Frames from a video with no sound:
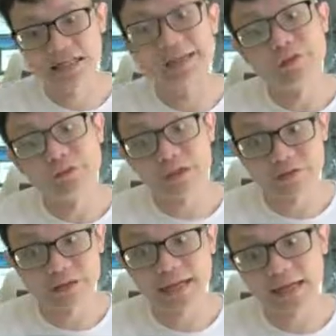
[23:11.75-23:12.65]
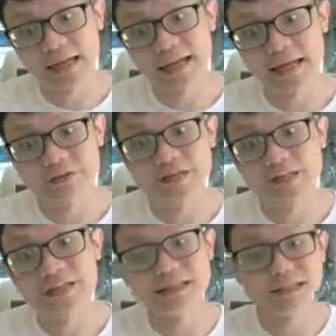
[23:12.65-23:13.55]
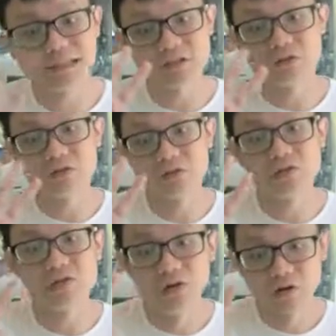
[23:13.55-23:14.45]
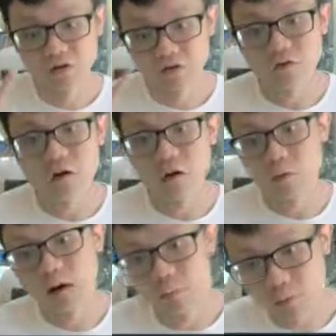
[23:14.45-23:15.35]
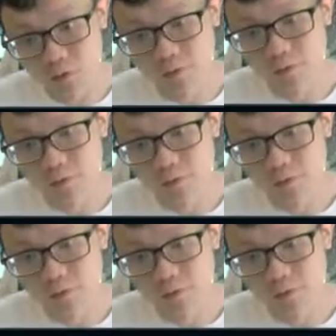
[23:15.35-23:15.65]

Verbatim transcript: if you want to get A lah you actually just need to do four workbook